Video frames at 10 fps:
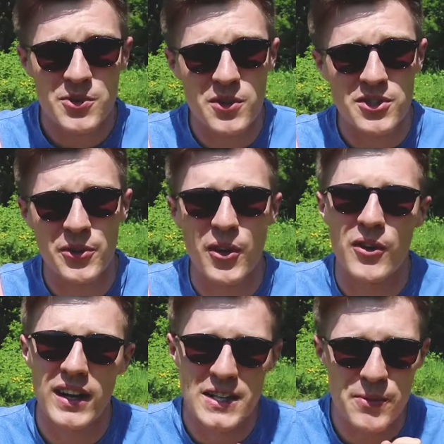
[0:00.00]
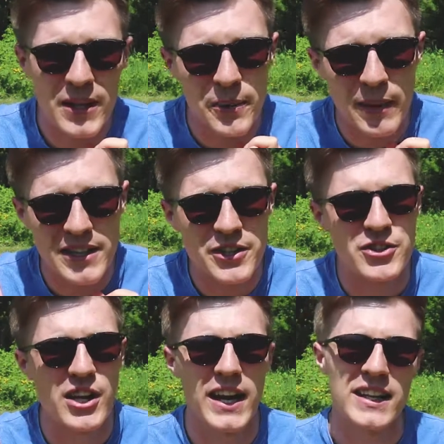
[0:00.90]
So what's going on, guys? Welcome back to the
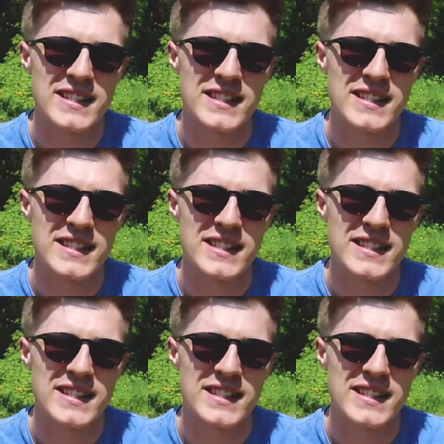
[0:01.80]
channel.